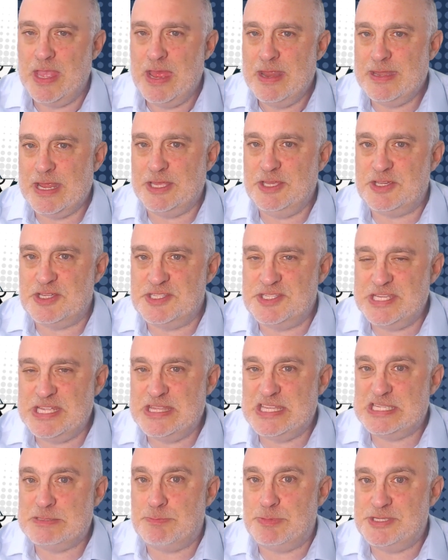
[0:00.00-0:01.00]
Now you can see
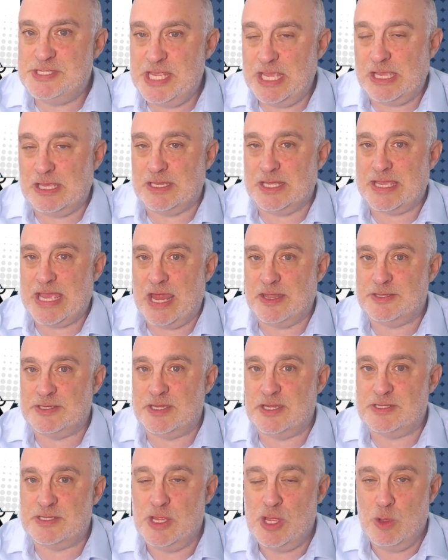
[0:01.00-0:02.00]
this particular
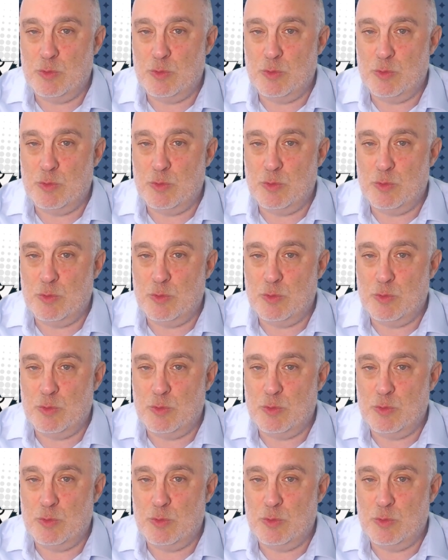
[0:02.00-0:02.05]
candidate